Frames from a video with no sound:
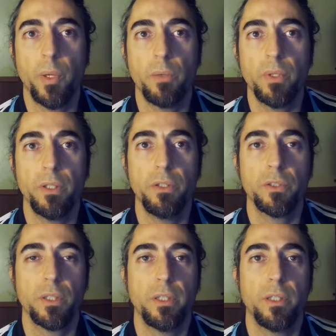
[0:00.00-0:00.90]
power
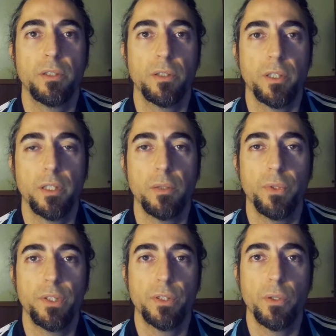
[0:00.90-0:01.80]
usually associated
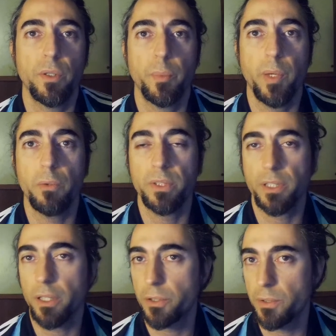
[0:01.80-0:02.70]
with
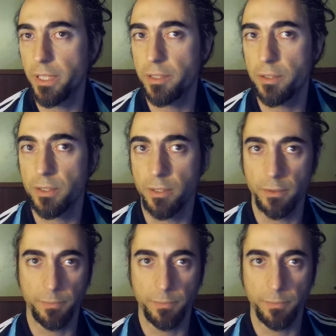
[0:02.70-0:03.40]
solar-powered calculators.